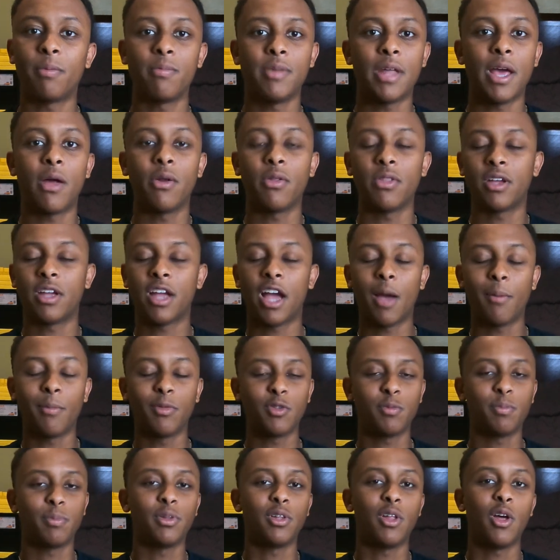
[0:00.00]
them down in the
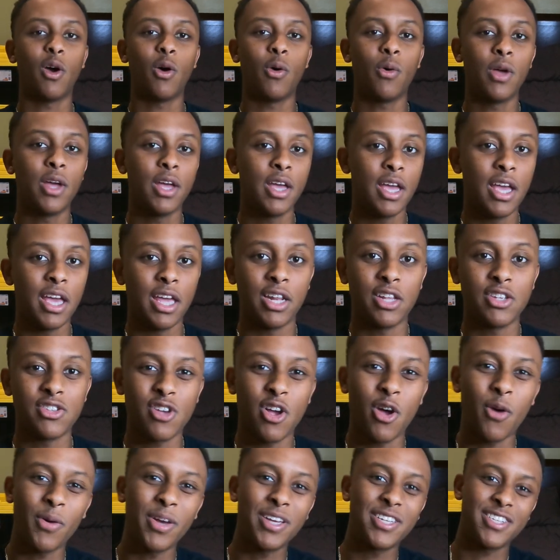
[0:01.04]
comments below. And as
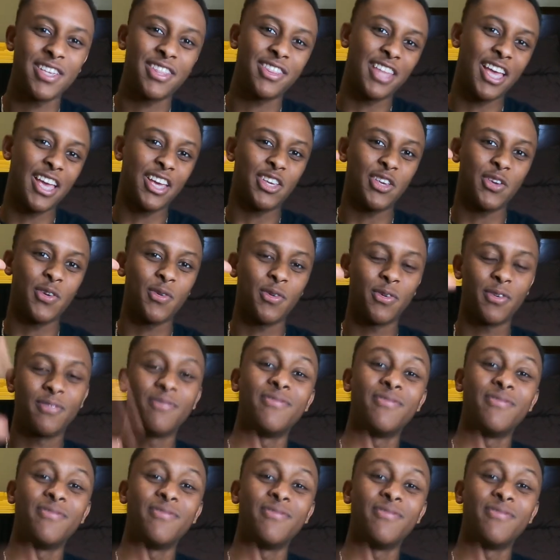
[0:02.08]
always, thank you.